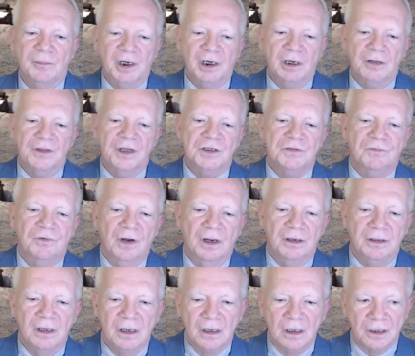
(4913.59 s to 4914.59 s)
And on this
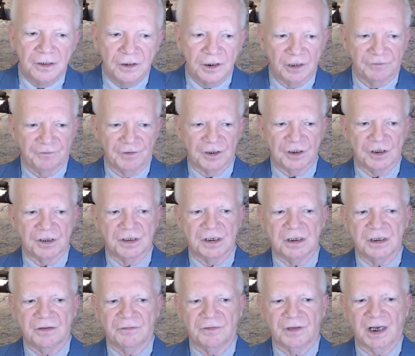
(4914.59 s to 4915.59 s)
front, the
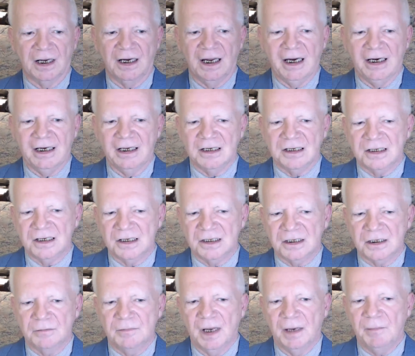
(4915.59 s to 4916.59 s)
deficiencies of the Canadian
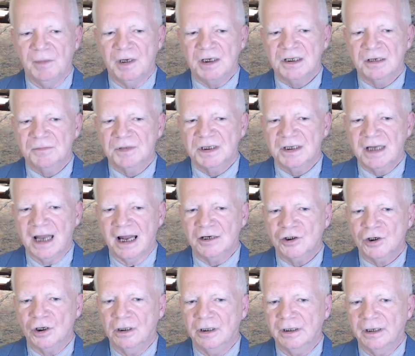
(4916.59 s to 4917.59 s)
system may be
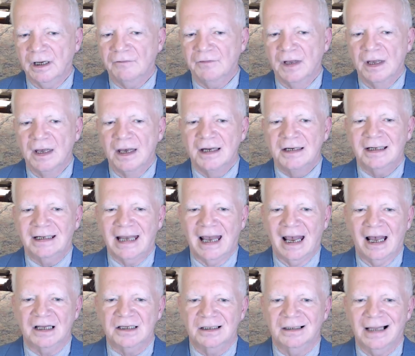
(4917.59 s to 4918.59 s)
substantial enough to
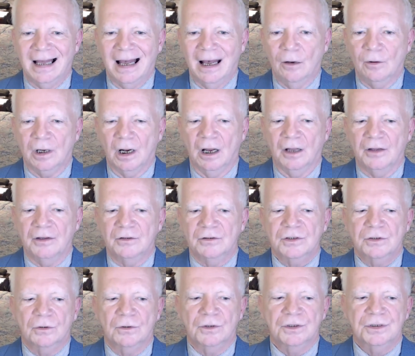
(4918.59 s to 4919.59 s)
cancel out other
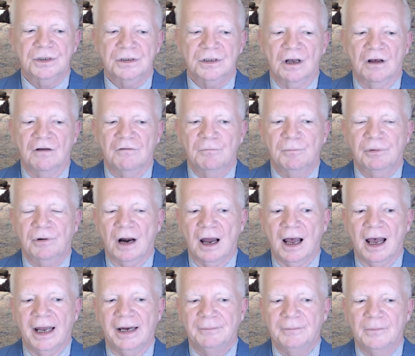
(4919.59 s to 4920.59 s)
sources of
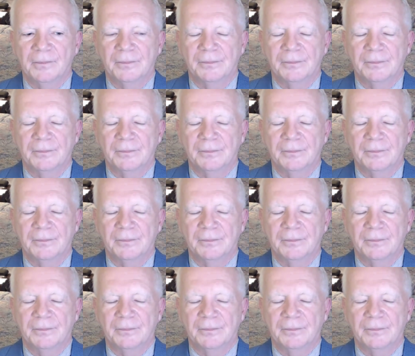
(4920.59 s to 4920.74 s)
pride.